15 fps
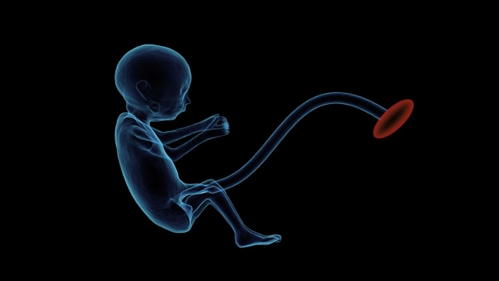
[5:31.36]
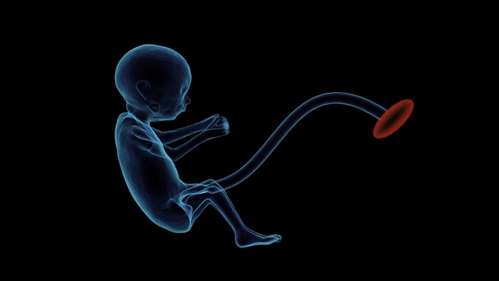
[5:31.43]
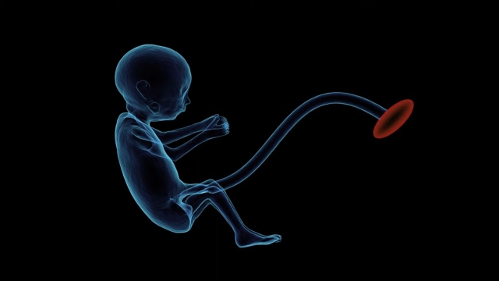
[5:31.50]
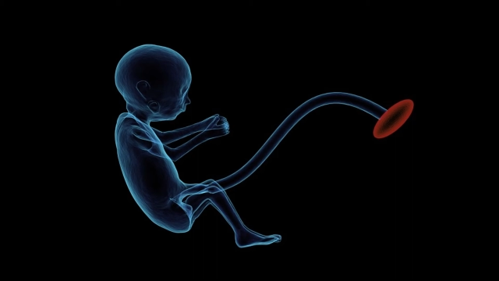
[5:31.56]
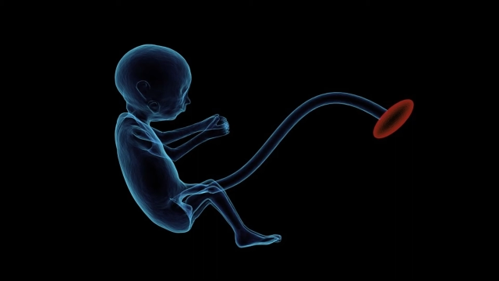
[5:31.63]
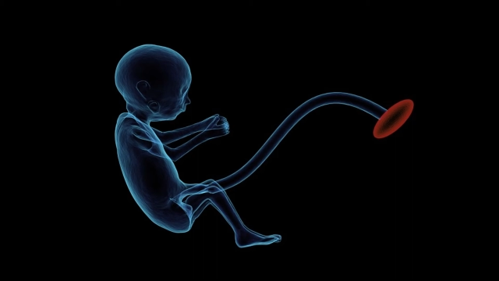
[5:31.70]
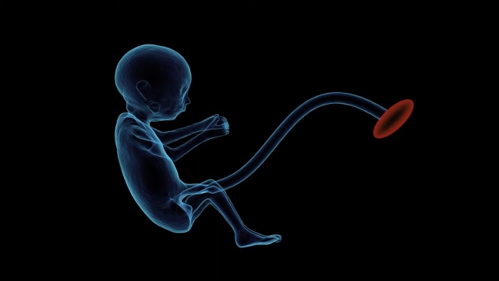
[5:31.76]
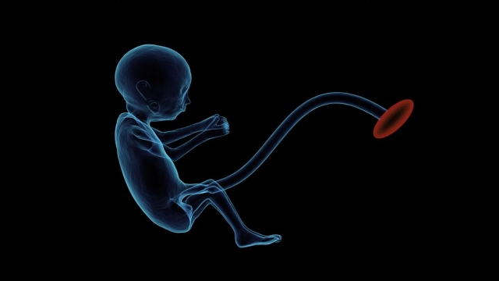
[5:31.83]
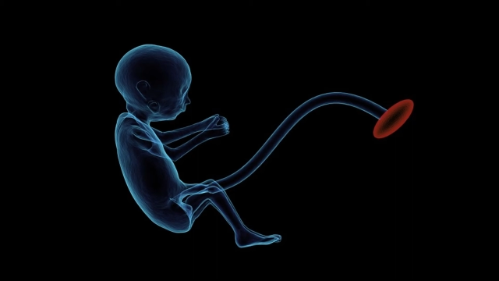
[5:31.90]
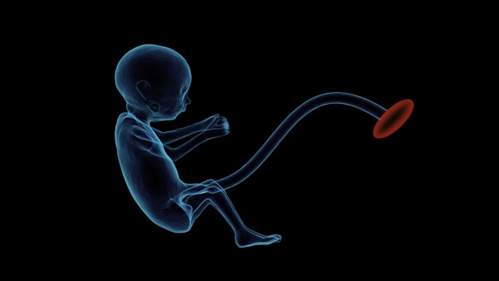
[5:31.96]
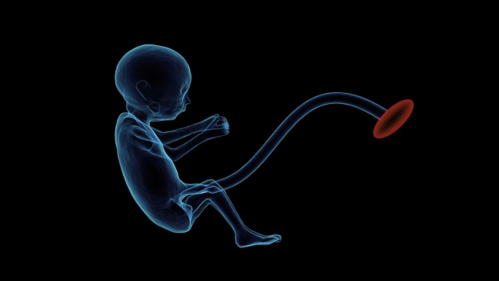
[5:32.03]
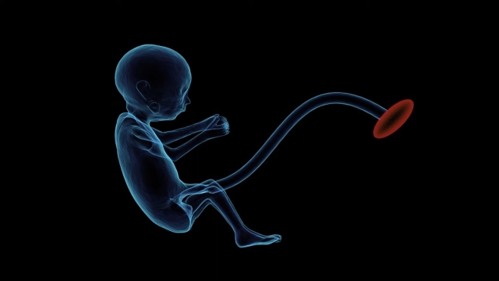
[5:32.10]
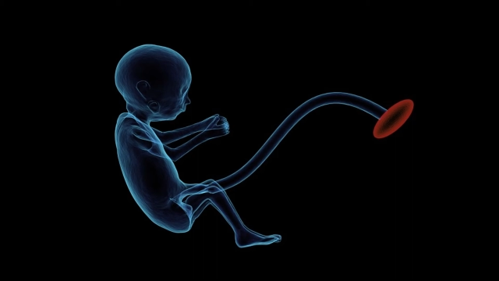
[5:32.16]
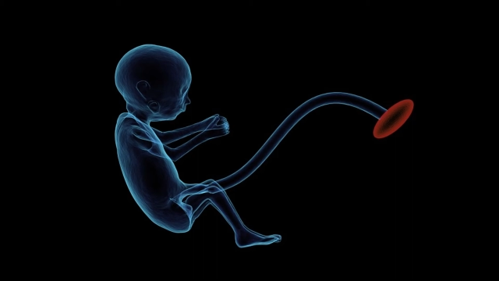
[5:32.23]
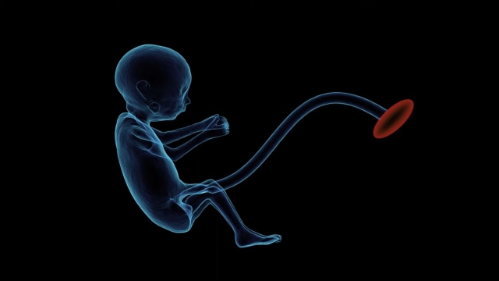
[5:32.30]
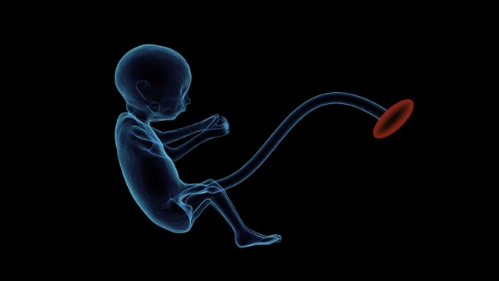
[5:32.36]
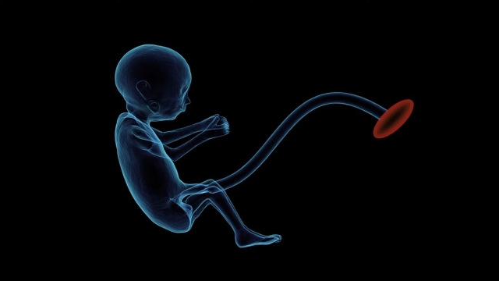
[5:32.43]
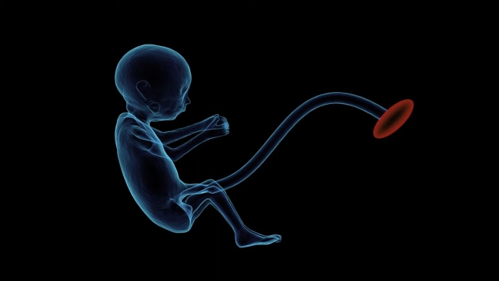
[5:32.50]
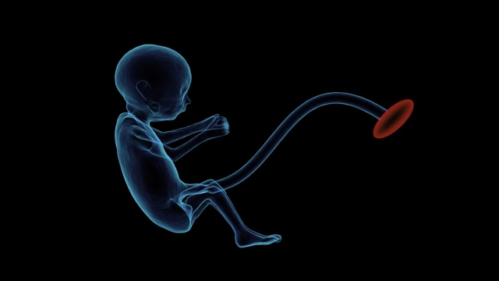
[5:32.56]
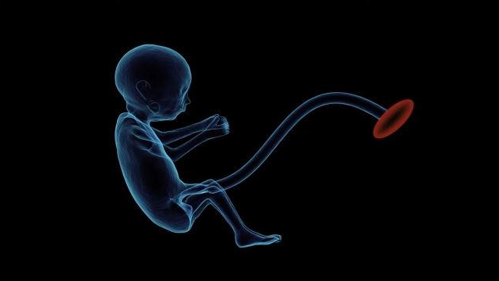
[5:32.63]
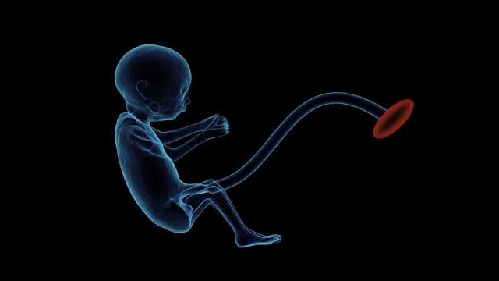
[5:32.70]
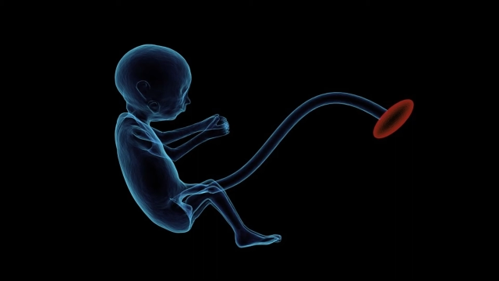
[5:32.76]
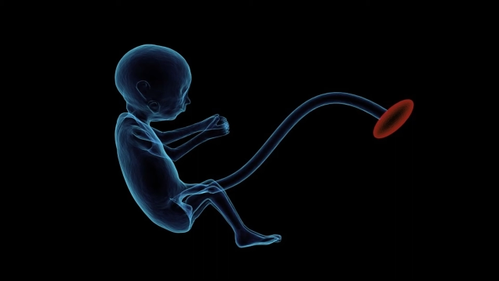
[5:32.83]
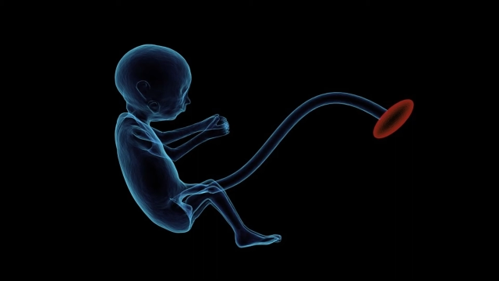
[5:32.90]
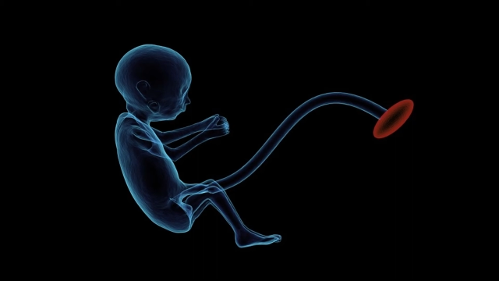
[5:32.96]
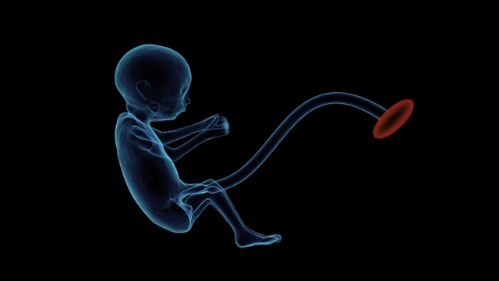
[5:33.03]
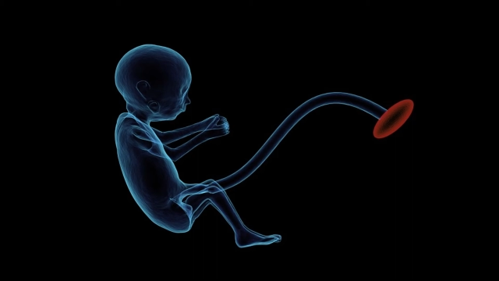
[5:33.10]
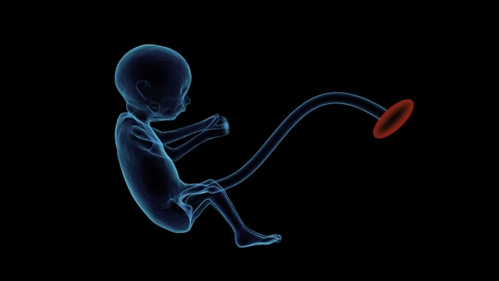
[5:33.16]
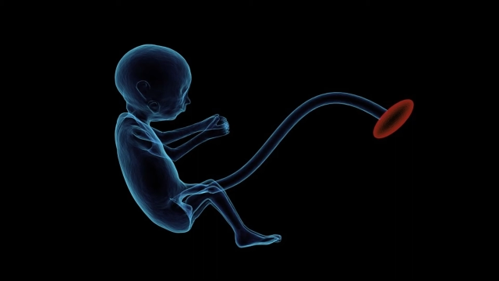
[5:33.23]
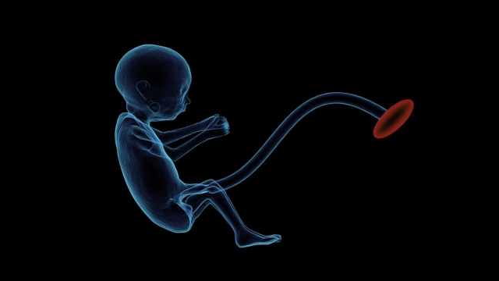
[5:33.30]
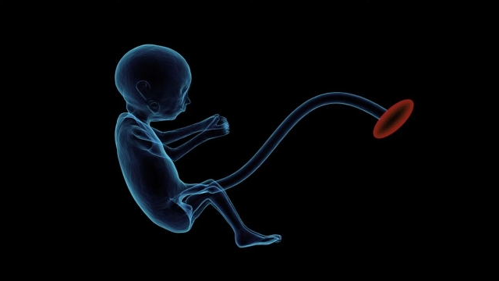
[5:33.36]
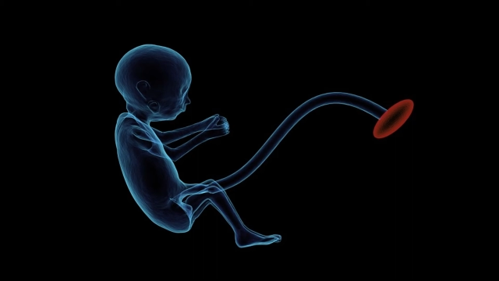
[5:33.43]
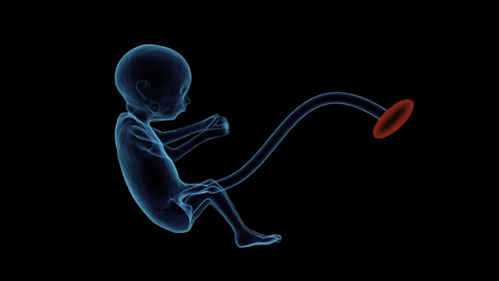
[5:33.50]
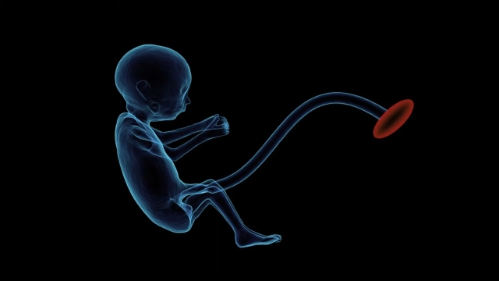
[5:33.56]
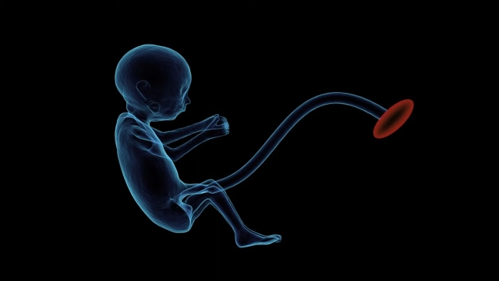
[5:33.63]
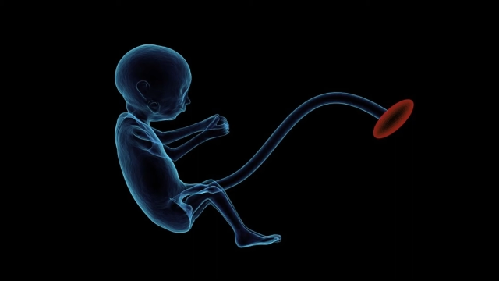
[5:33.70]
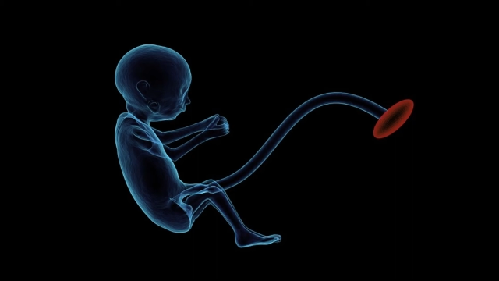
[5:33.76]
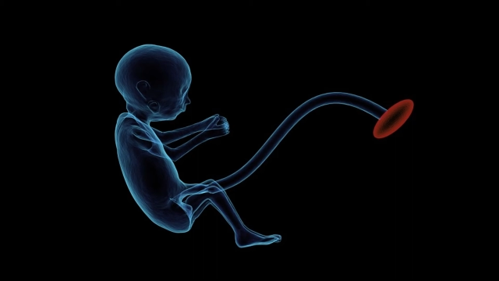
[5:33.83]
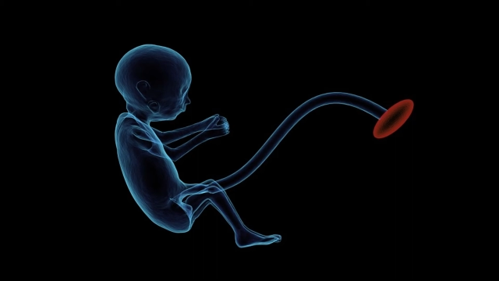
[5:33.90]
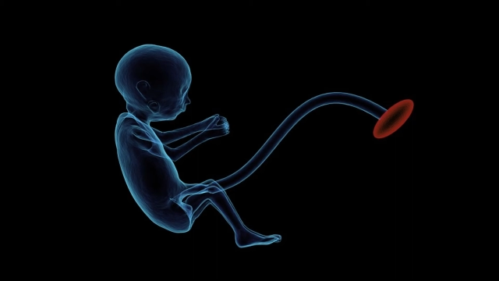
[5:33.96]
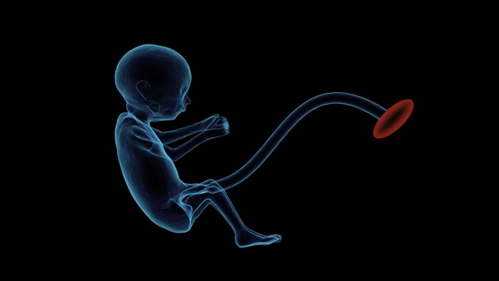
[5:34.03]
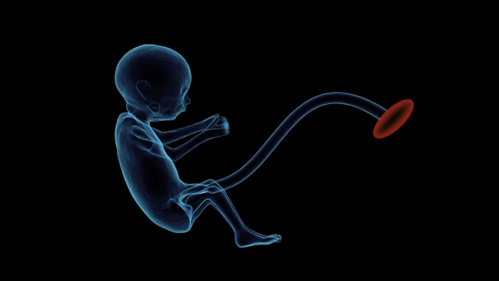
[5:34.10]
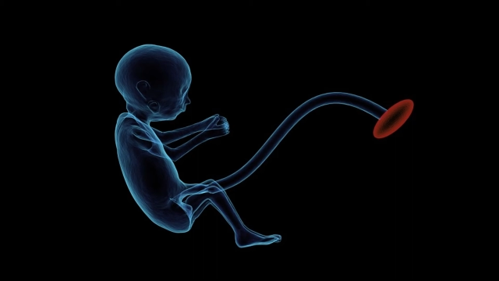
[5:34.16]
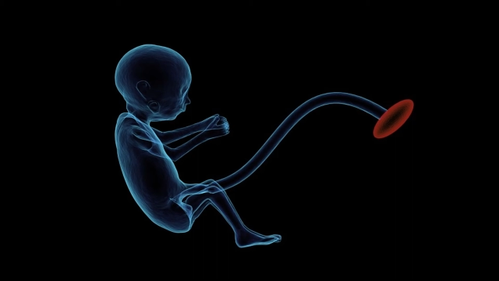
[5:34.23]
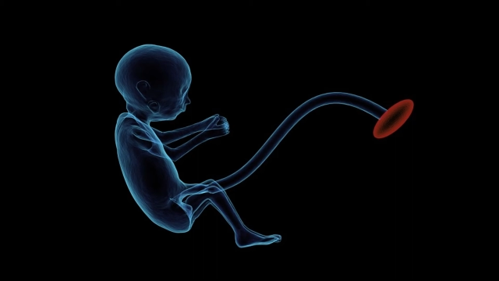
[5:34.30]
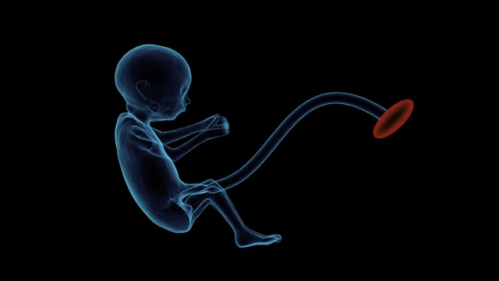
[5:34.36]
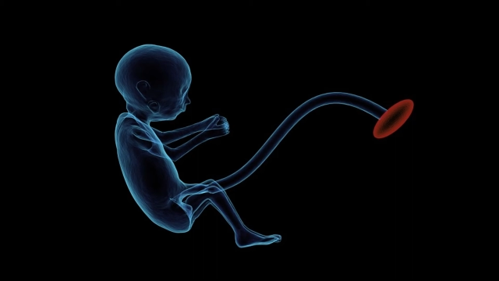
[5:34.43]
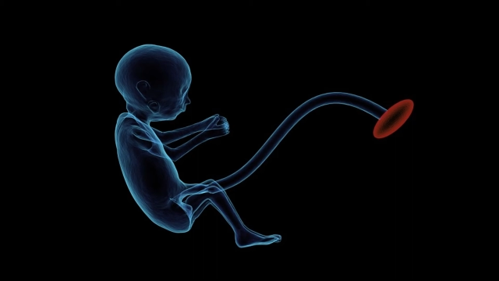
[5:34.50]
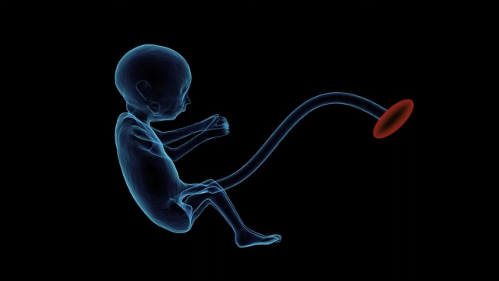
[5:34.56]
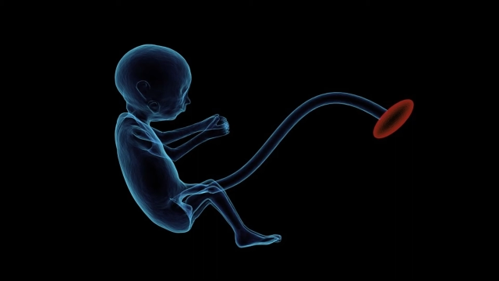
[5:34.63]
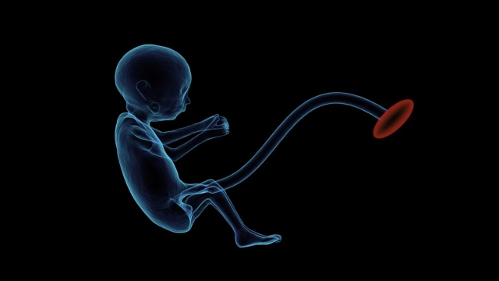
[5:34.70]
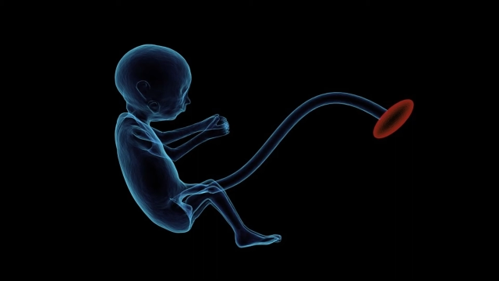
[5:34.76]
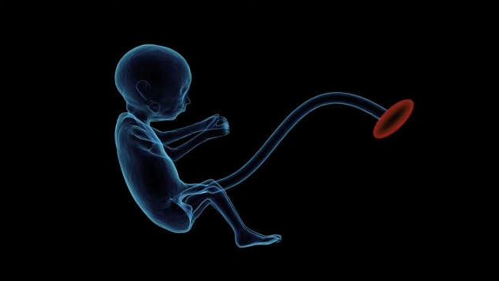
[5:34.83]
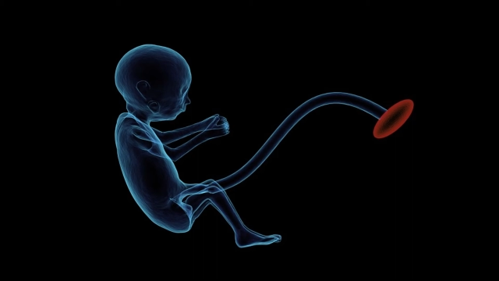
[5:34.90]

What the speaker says: [unreadable: no face in view]